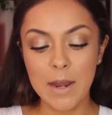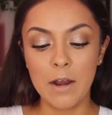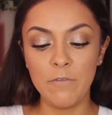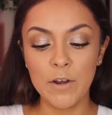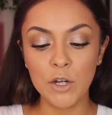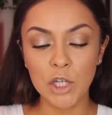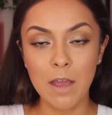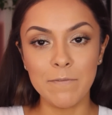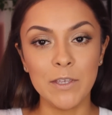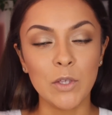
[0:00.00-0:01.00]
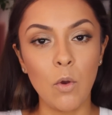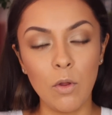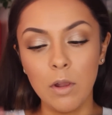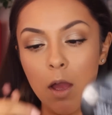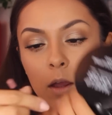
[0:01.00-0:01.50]
Now to finish off this
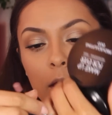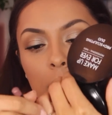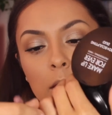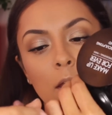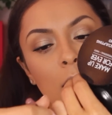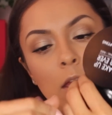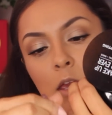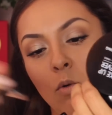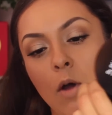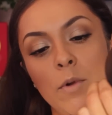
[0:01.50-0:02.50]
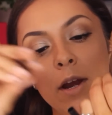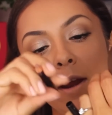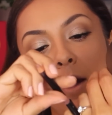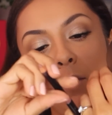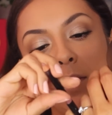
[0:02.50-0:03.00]
whole look, you already
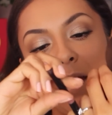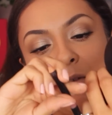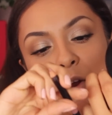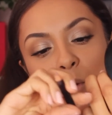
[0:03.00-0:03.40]
know Kevyn